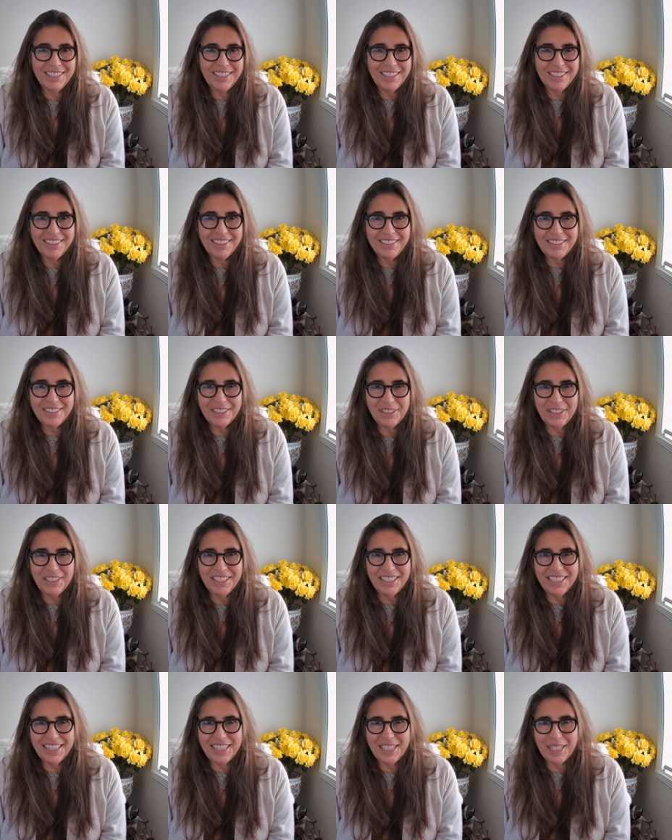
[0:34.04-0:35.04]
So you
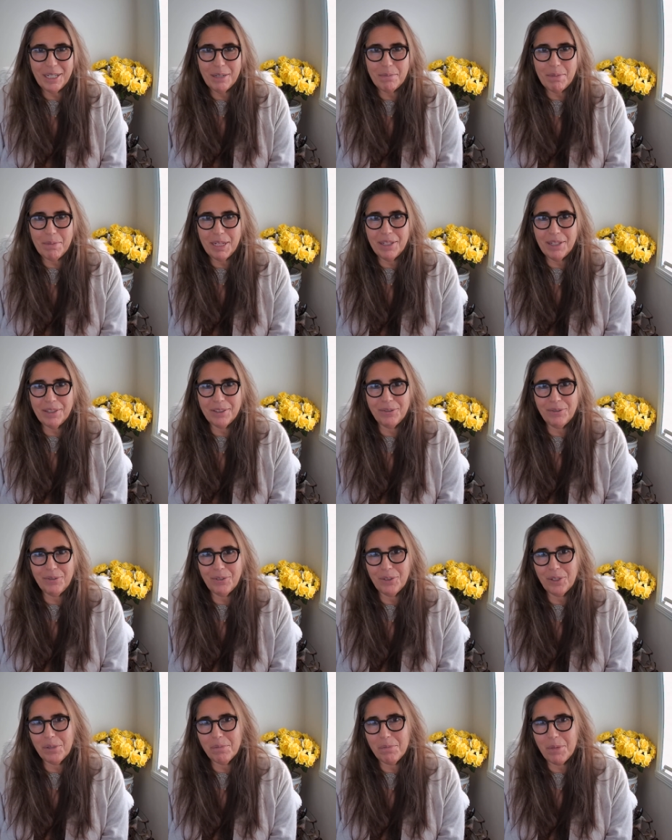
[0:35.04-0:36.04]
can think about
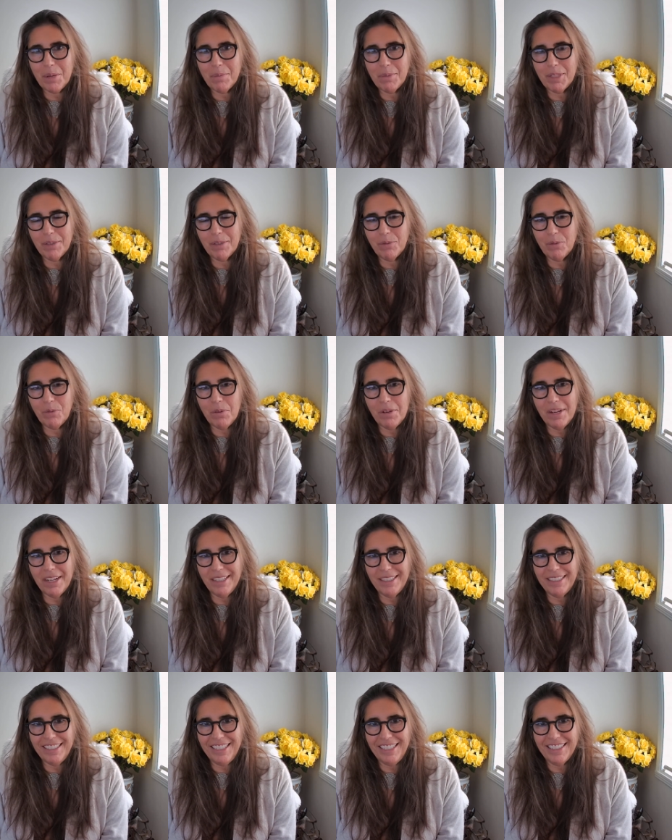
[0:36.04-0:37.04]
for a moment
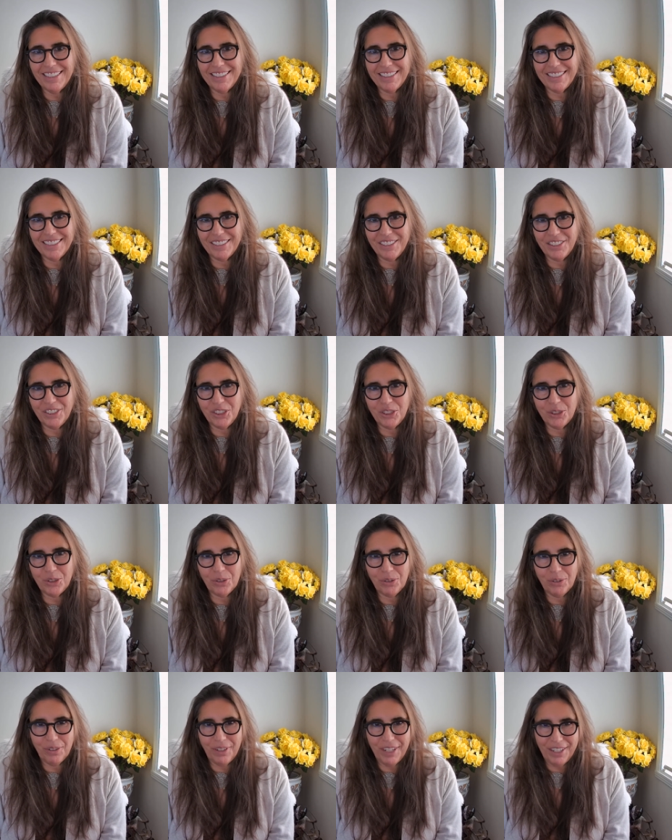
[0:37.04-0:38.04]
what is a
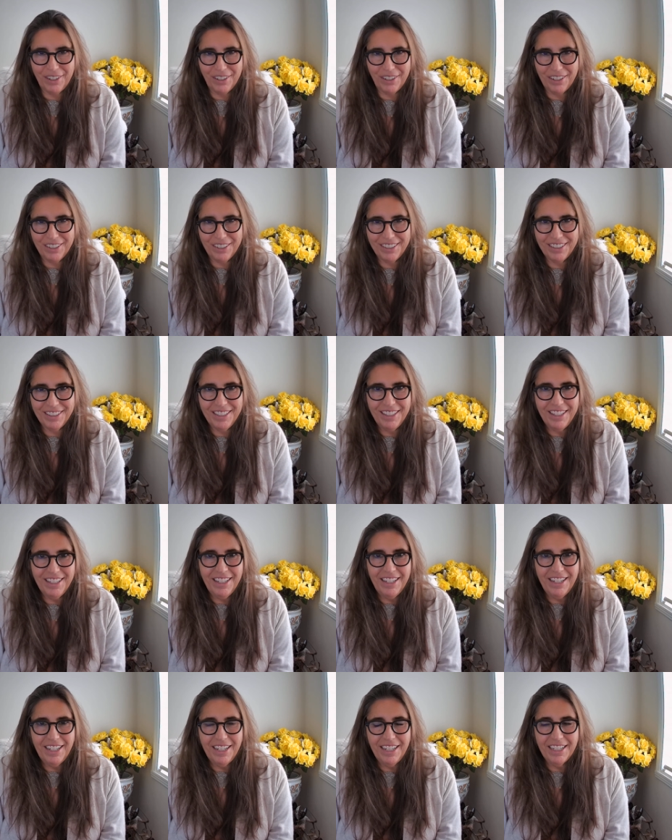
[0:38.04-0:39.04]
trigger?
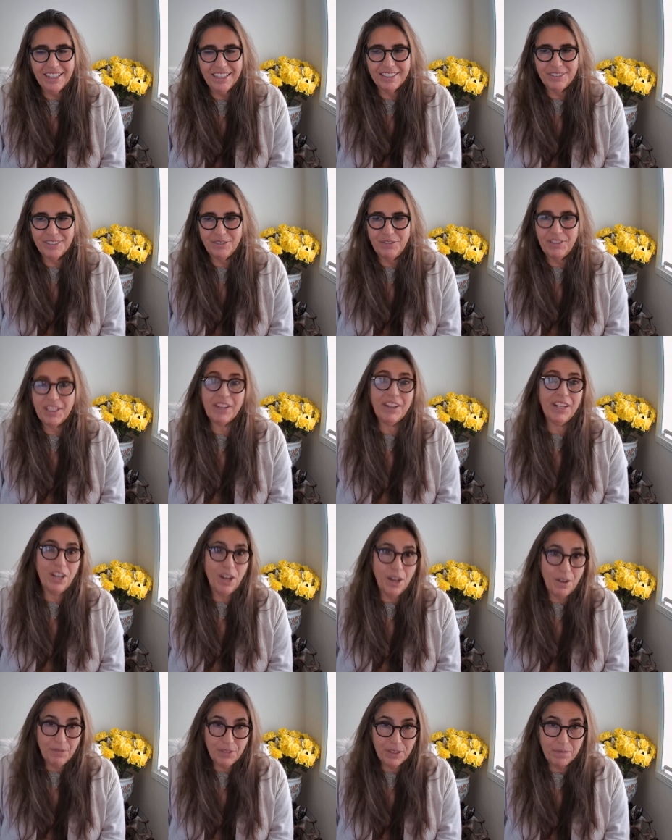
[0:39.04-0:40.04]
And very
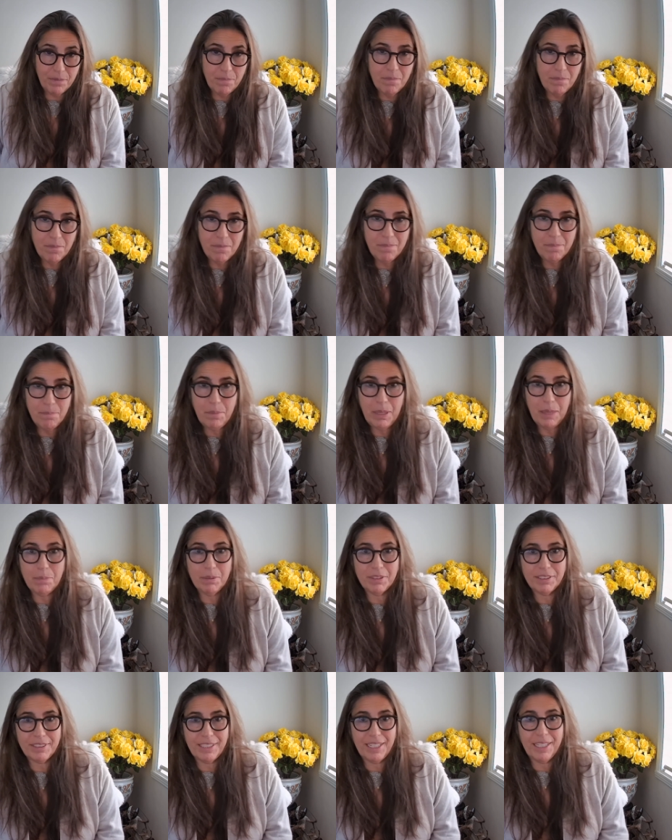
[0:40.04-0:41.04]
often
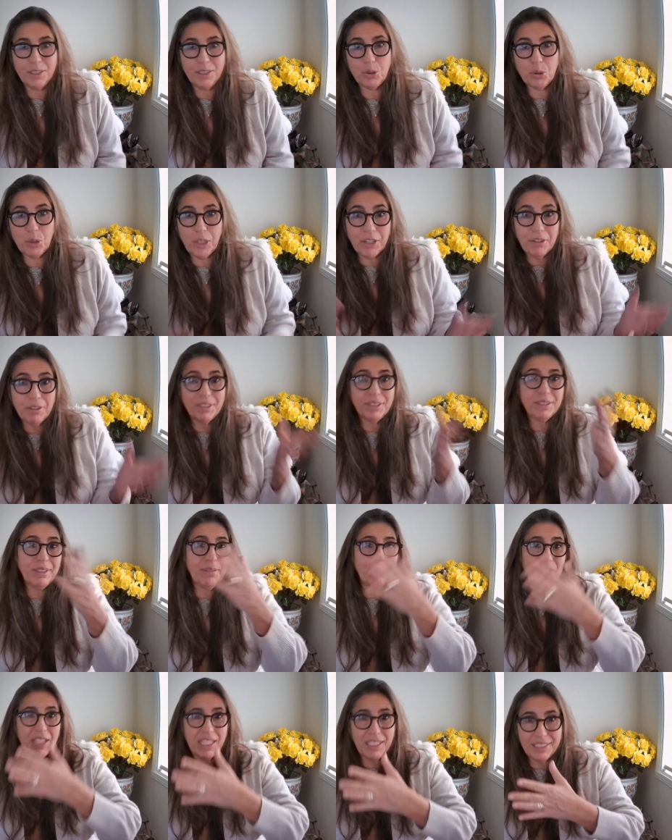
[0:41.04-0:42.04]
people say a trigger is
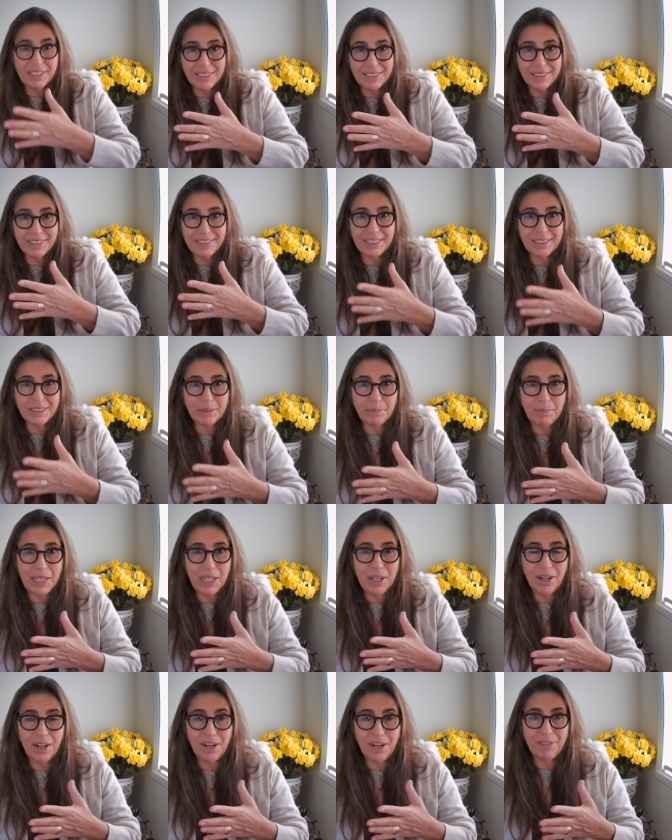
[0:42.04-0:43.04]
something that sets
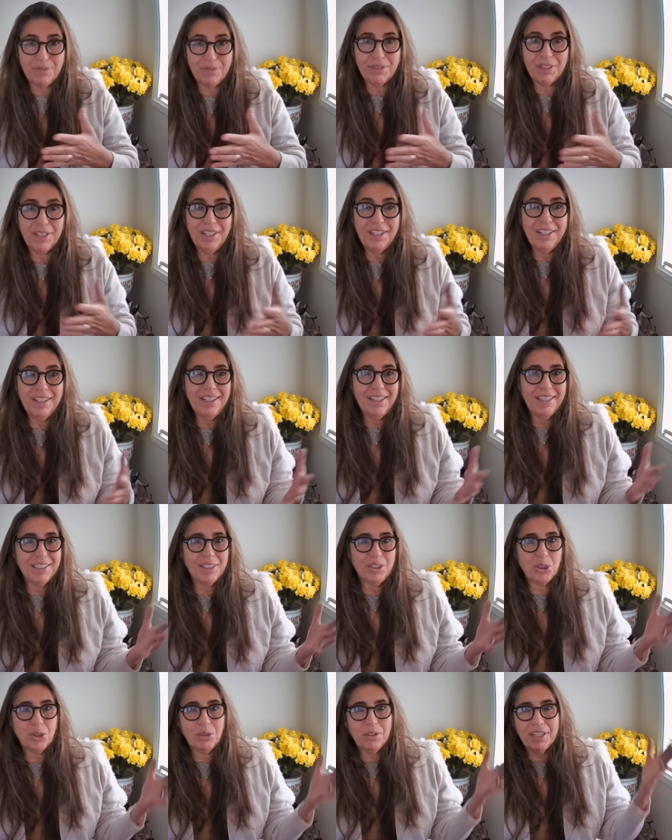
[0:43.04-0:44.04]
me off. A
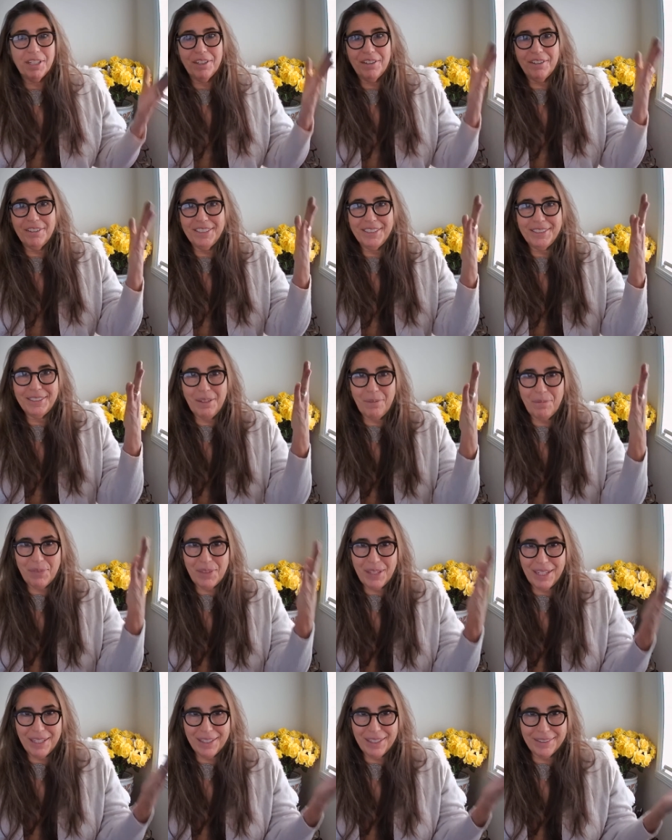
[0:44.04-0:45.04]
trigger is
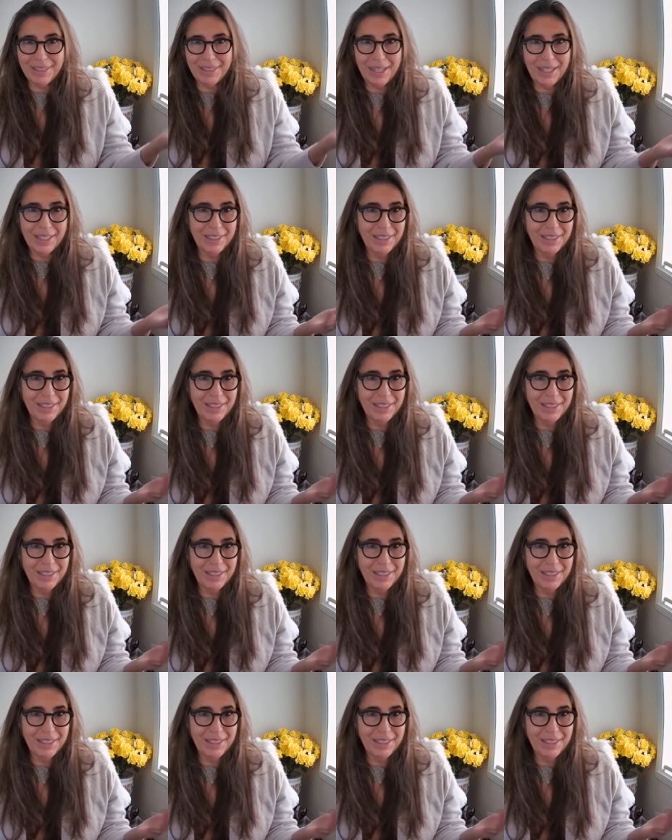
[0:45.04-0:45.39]
something that